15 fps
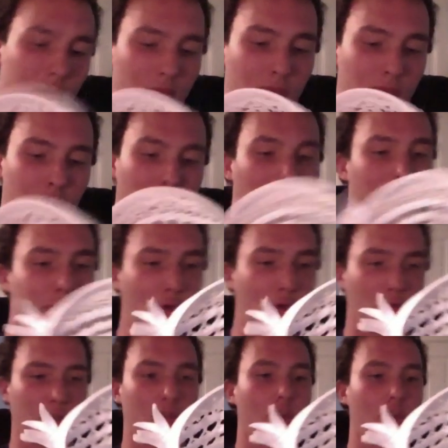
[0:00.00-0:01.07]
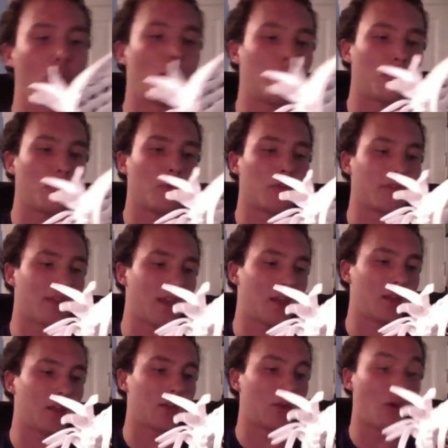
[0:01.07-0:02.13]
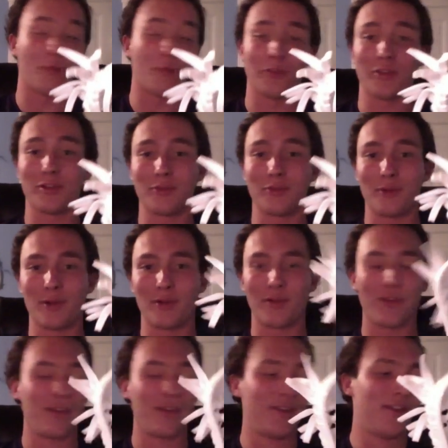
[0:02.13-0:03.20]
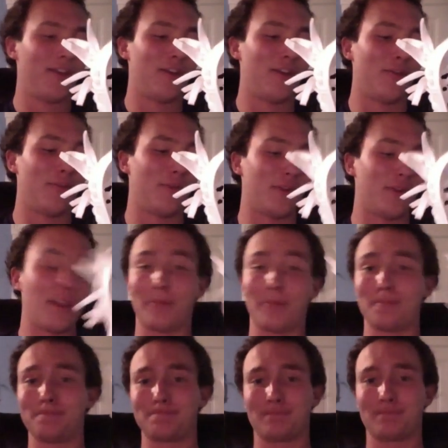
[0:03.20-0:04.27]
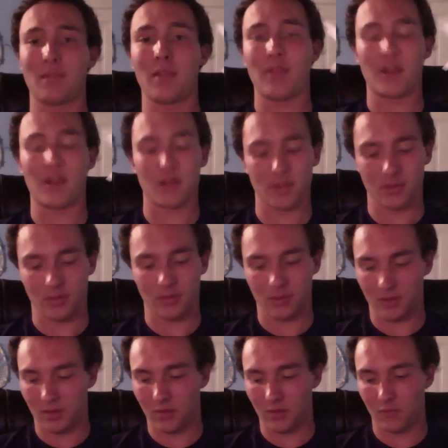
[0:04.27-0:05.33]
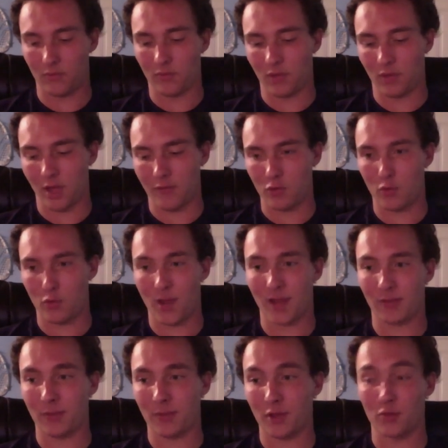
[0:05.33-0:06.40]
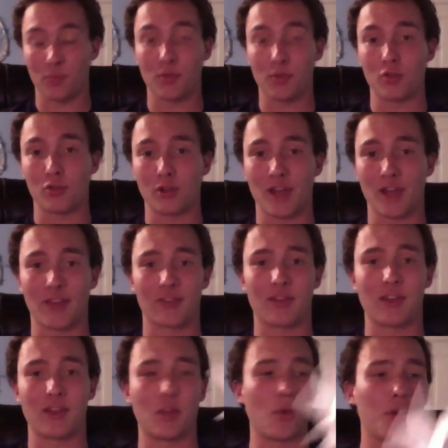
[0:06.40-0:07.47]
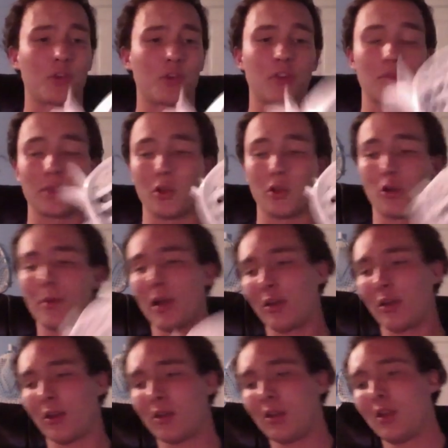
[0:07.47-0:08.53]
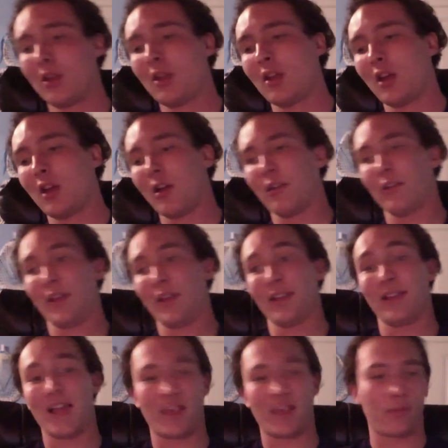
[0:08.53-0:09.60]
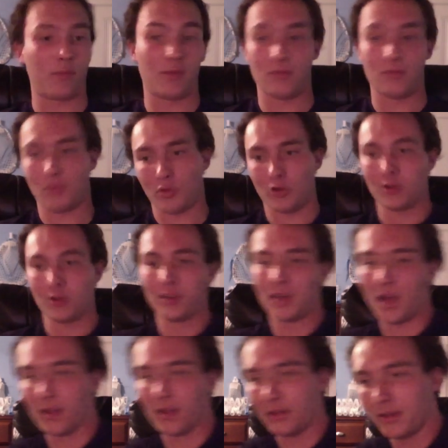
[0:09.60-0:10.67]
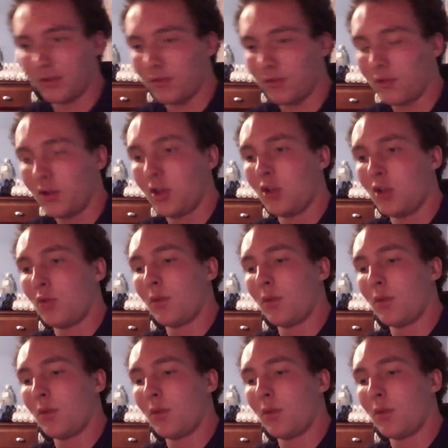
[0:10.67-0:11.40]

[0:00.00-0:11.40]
but feels like the coating will stay. Hopefully it will. But yeah, that is the Evo Wax Mesh. Be sure to ask any questions below about it. And last but certainly not least, we